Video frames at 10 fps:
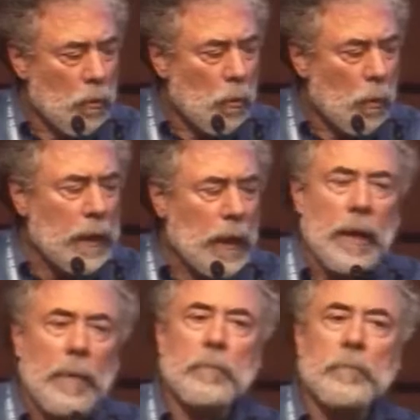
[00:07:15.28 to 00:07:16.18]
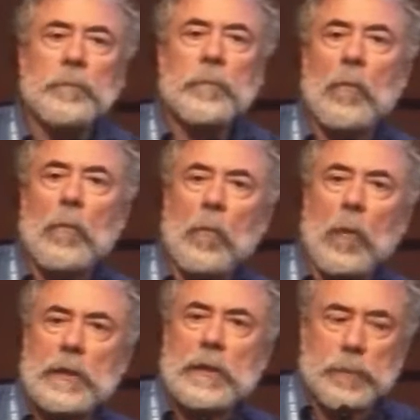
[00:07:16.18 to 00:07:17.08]
Why not?
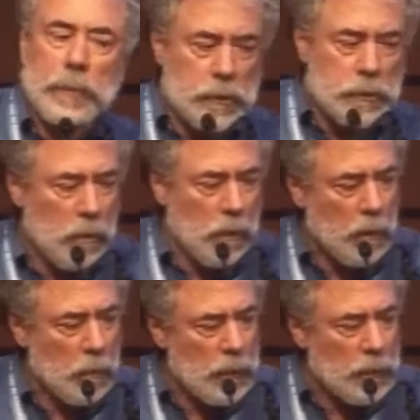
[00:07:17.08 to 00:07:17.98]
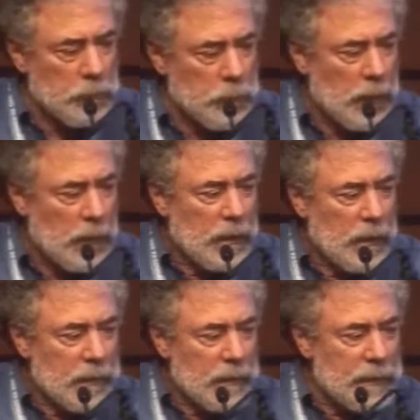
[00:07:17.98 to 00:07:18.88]
Why has it been so hard? Well,
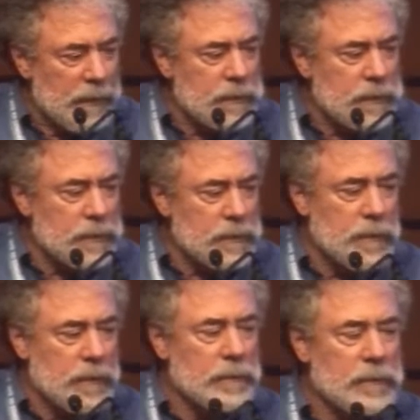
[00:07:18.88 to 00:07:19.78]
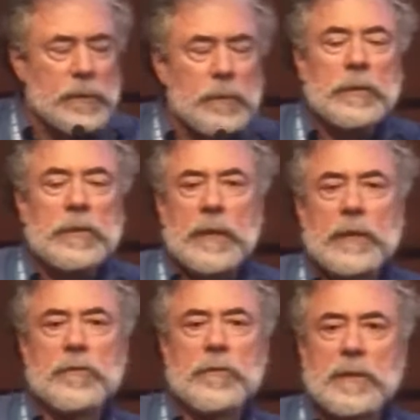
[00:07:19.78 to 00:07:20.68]
the simplest
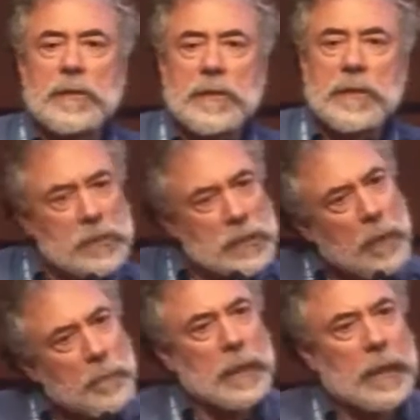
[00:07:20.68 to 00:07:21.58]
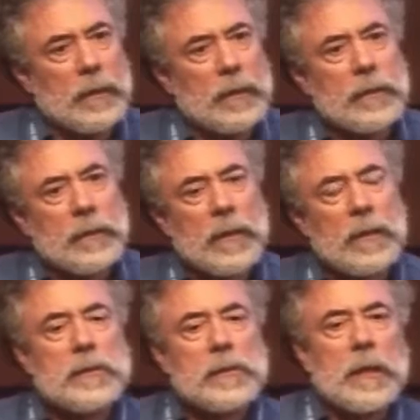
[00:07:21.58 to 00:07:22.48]
answer is it's complicated. That
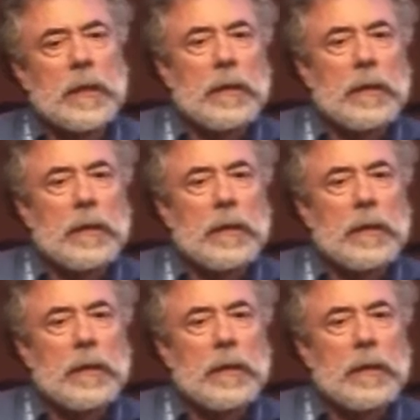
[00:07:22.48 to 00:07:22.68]
is,